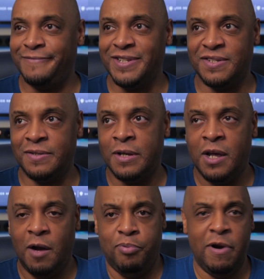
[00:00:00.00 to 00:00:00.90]
just
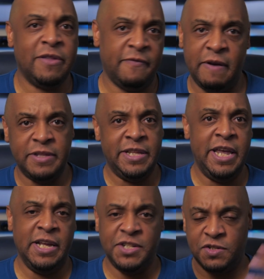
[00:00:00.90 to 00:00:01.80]
abreast of
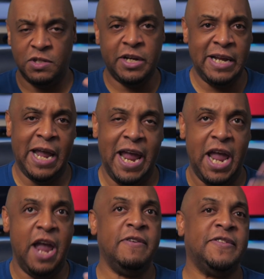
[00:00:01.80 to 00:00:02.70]
everything and just looking at
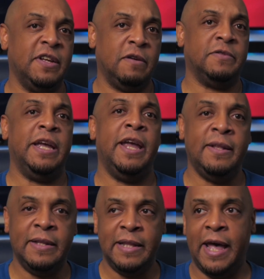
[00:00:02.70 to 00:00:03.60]
every single
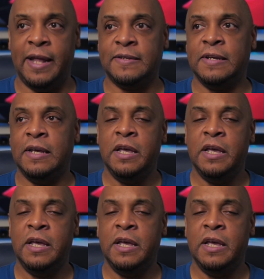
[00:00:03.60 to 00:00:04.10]
thing that